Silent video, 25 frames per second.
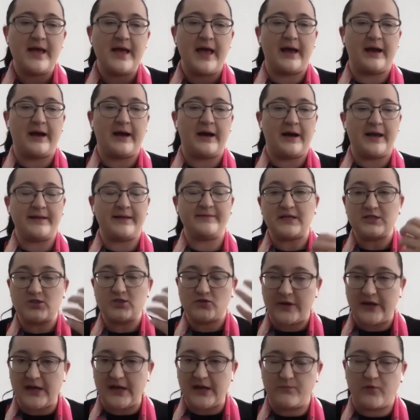And that's
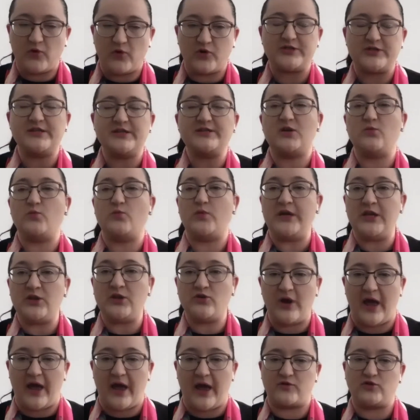really important, and we need to
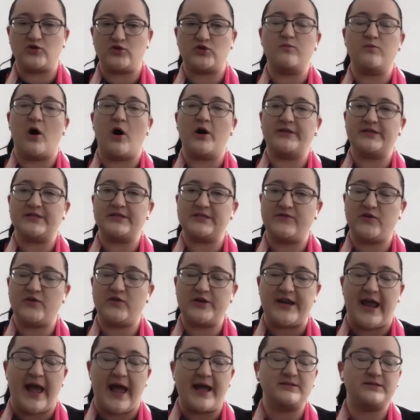have good models for
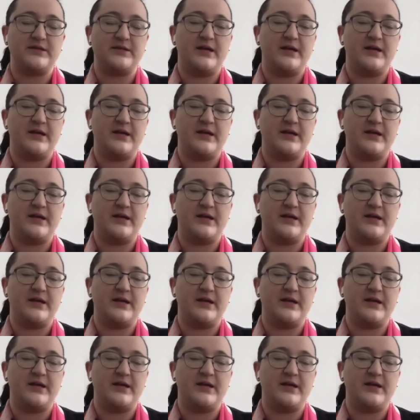that.